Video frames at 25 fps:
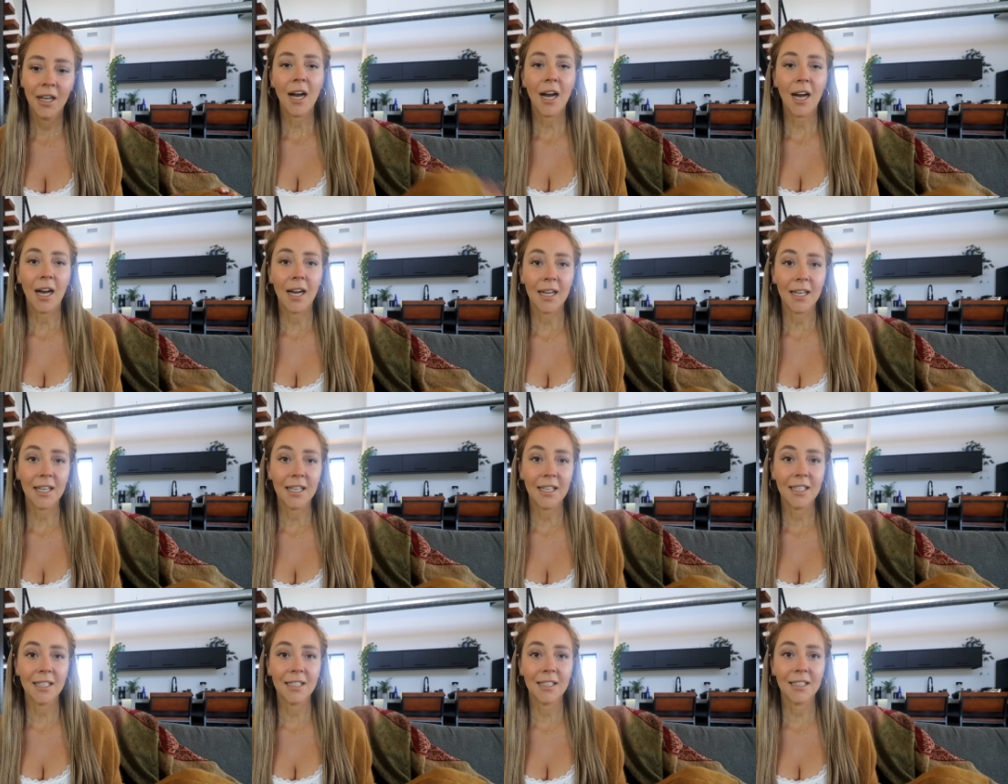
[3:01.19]

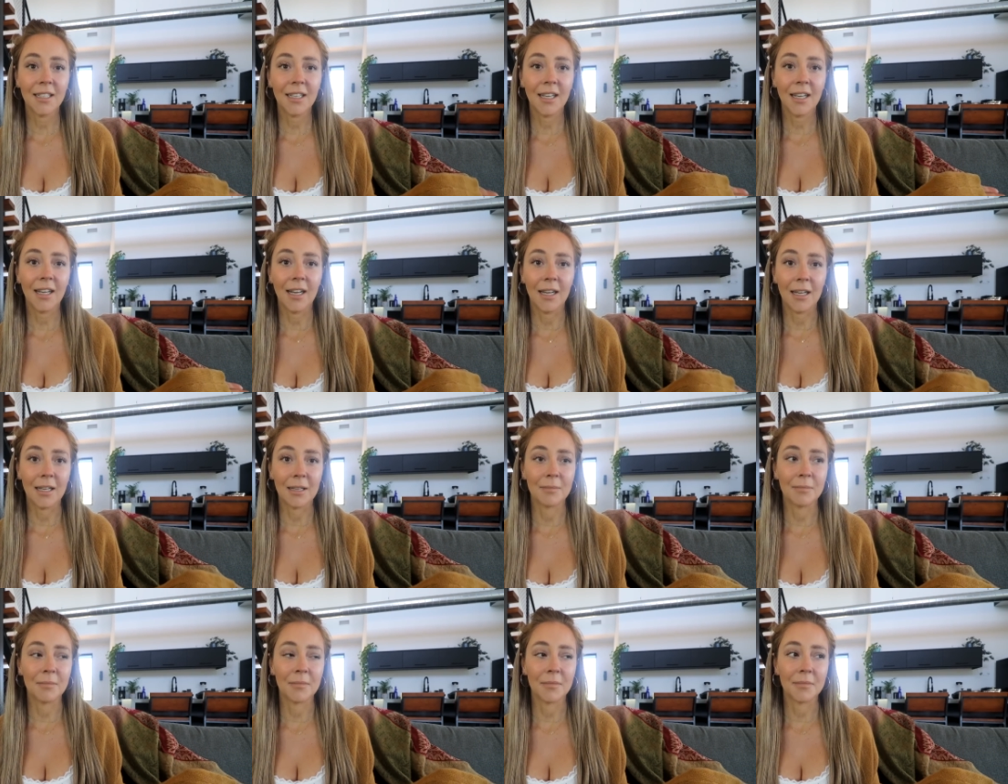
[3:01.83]
I
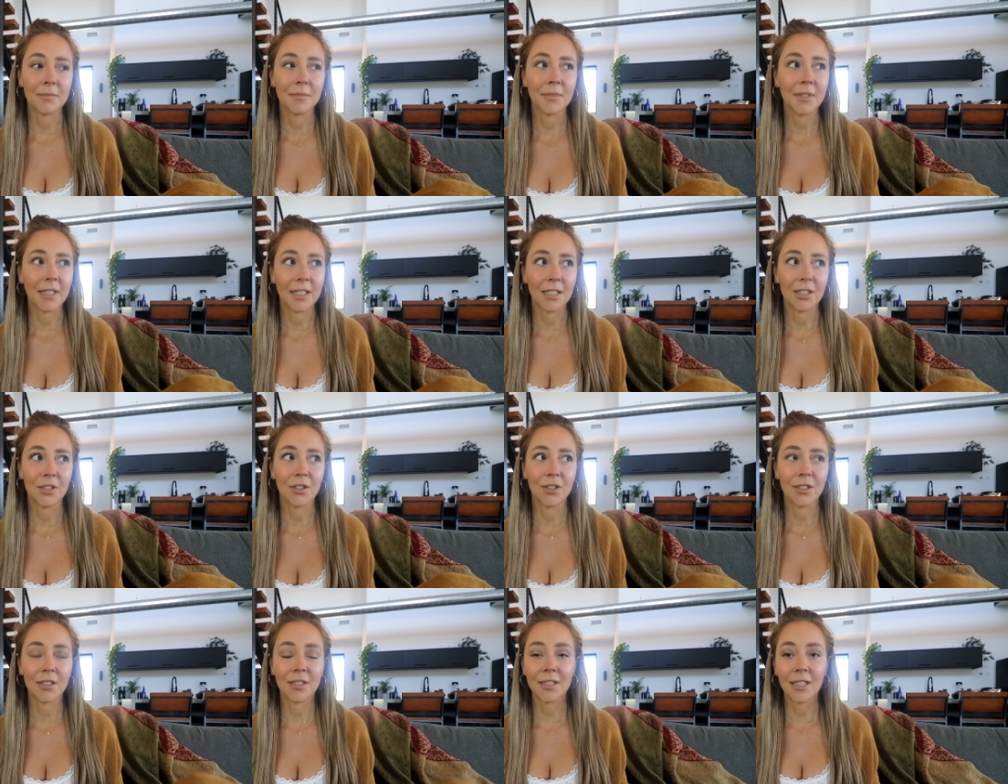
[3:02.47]
am
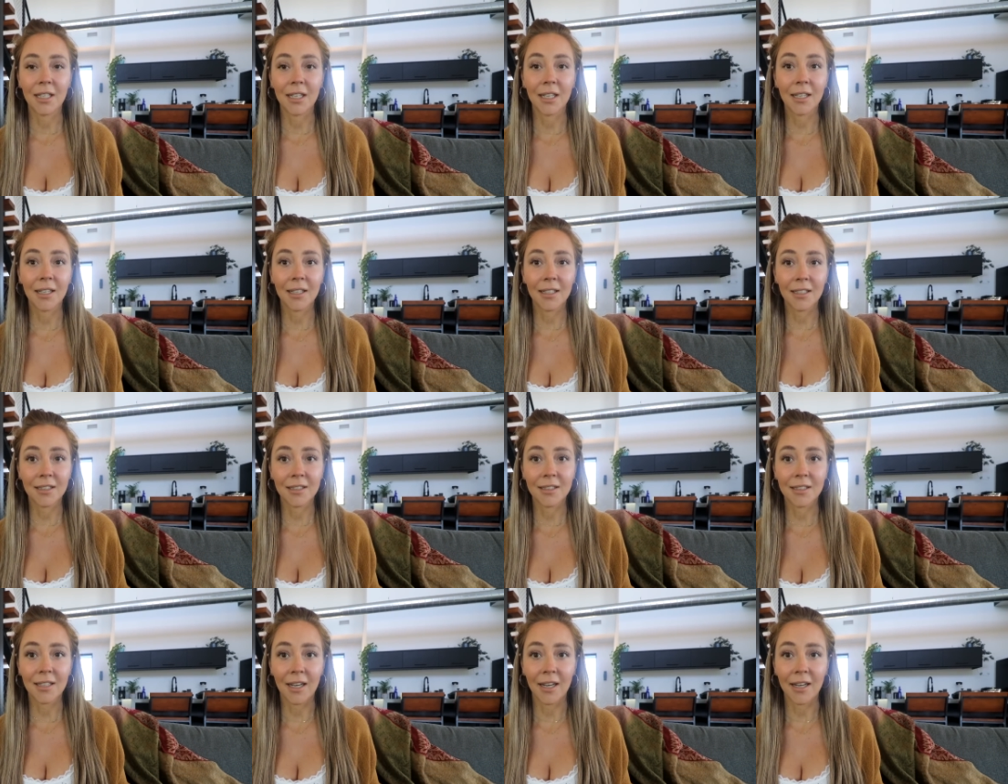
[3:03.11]
like just sitting
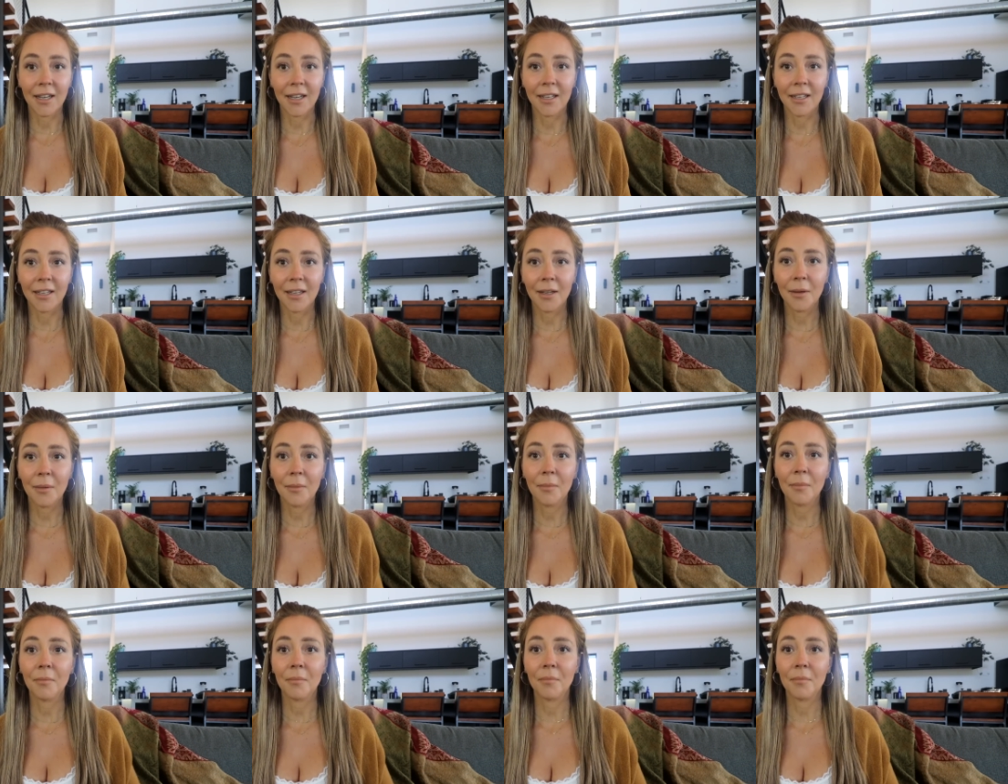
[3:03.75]
inside,